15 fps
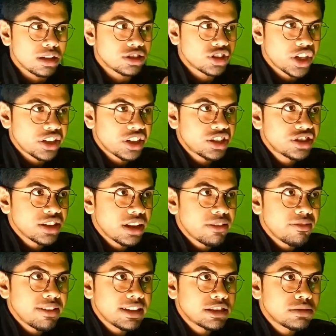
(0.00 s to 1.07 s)
Standard
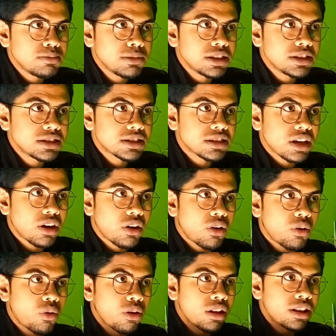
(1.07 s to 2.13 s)
cell-based means
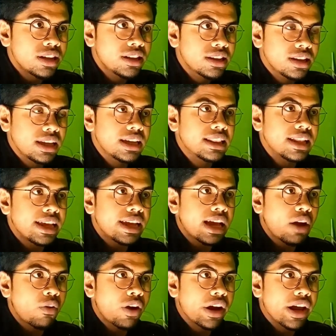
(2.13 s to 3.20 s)
all the thing
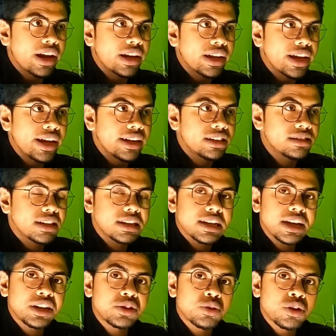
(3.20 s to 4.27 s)
like our AND gate,
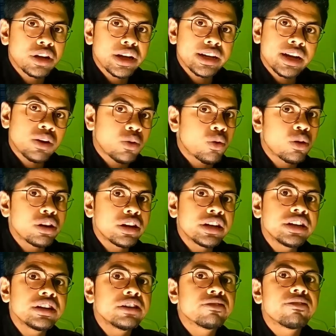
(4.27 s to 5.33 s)
NAND gate, NOR gate are
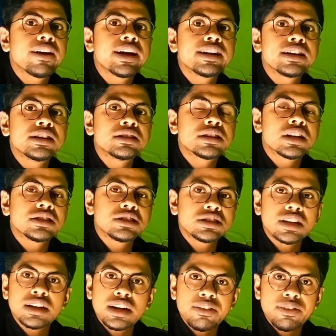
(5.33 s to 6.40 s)
already defined in
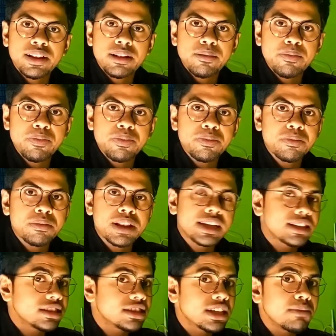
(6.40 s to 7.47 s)
transistor level,
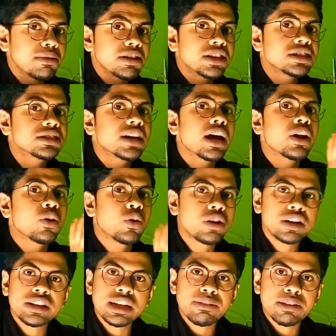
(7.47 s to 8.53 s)
like schematics are
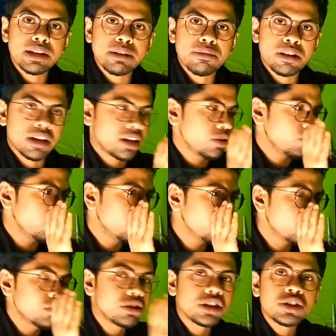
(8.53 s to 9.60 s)
already available, and we
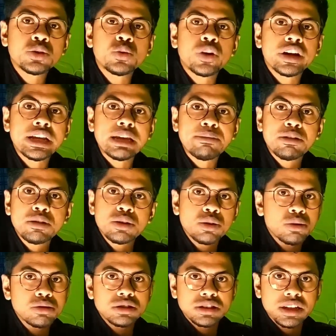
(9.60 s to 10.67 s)
don't need to worry about
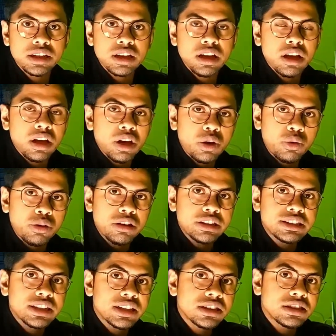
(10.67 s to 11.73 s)
those things. We'll
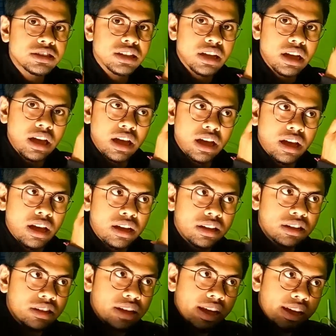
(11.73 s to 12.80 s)
just
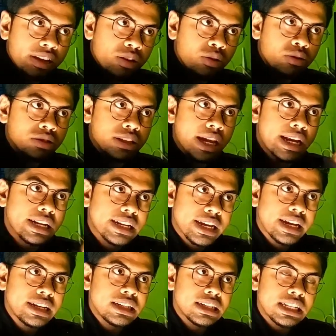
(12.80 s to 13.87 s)
take those AND
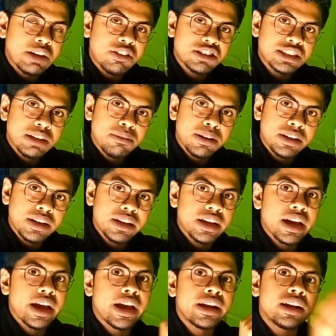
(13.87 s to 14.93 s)
gate in our schematic
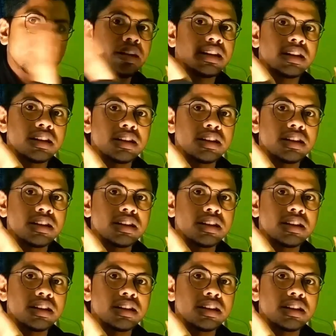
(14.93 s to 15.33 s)
and